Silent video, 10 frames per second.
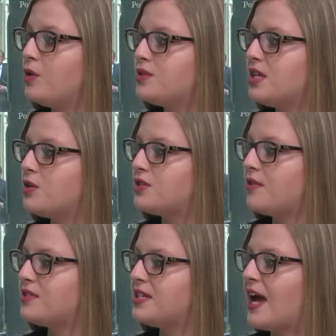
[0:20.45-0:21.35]
do you see
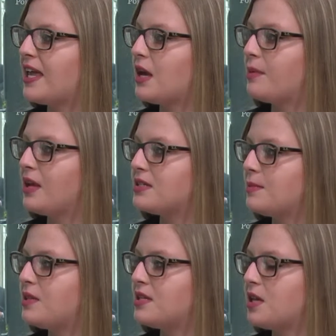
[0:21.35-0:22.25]
yourself stacking up against
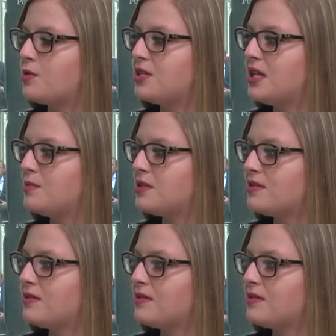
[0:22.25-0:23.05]
some of these other teams?